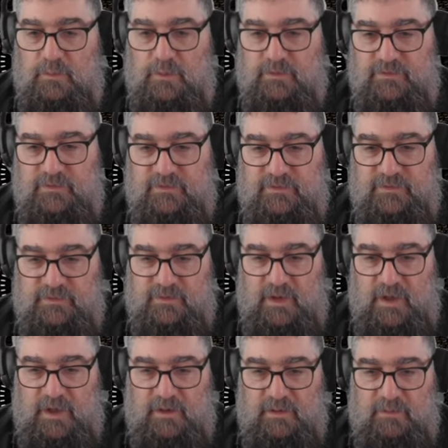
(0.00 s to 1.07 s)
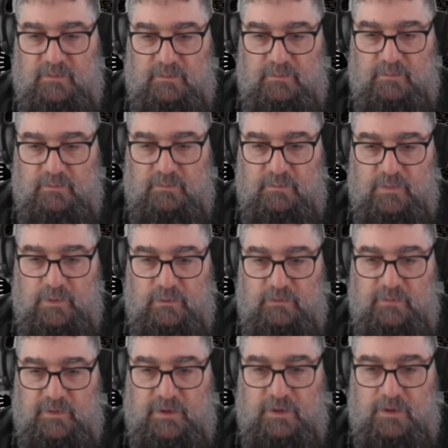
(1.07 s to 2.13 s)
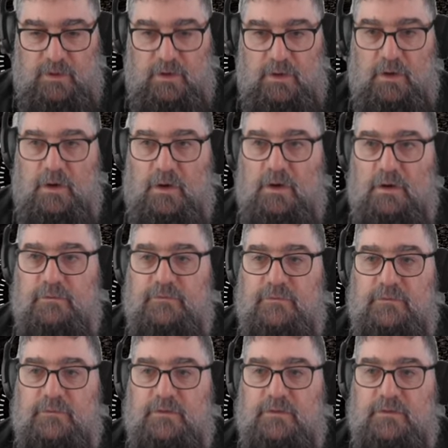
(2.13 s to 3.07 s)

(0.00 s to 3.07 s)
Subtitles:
We'll just start moving off.